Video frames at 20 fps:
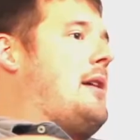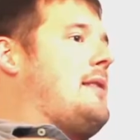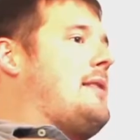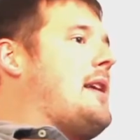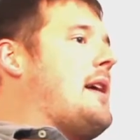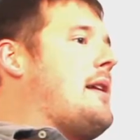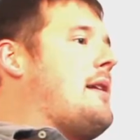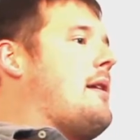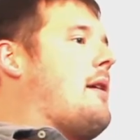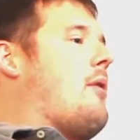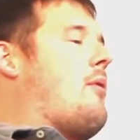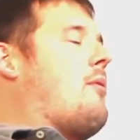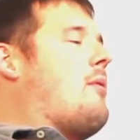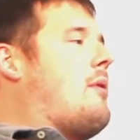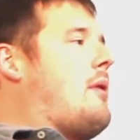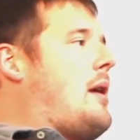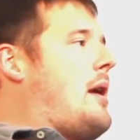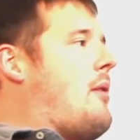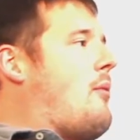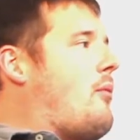then
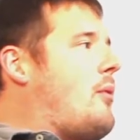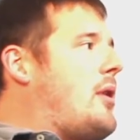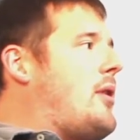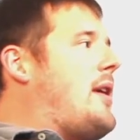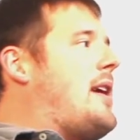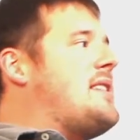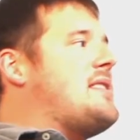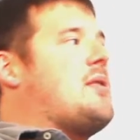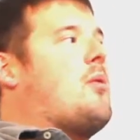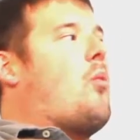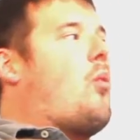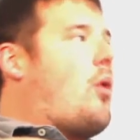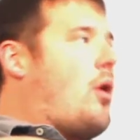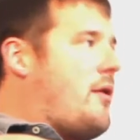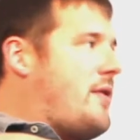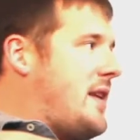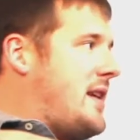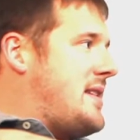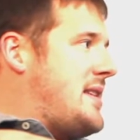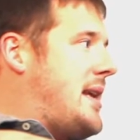it really isn't
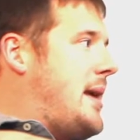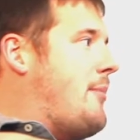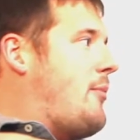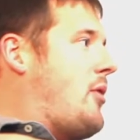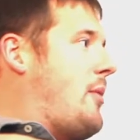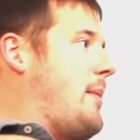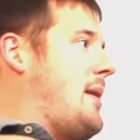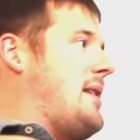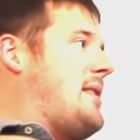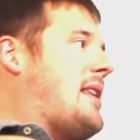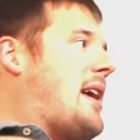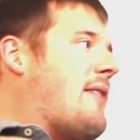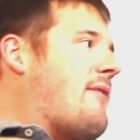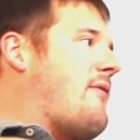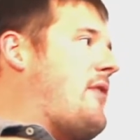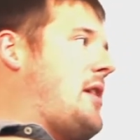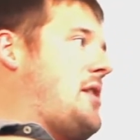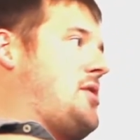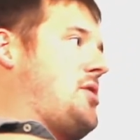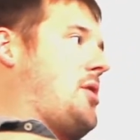worth it to implement that
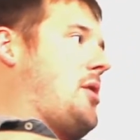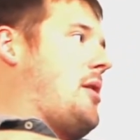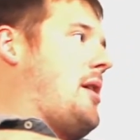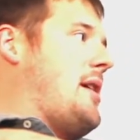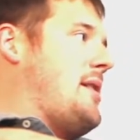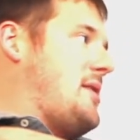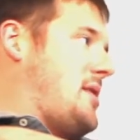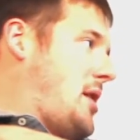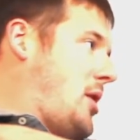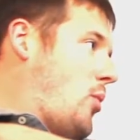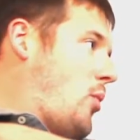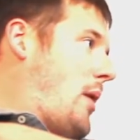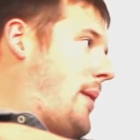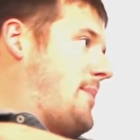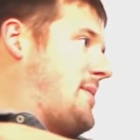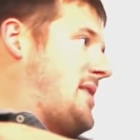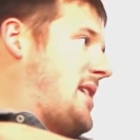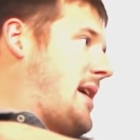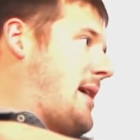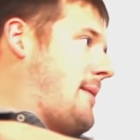feature into your
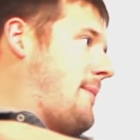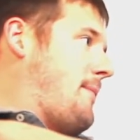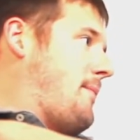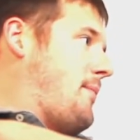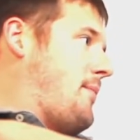website.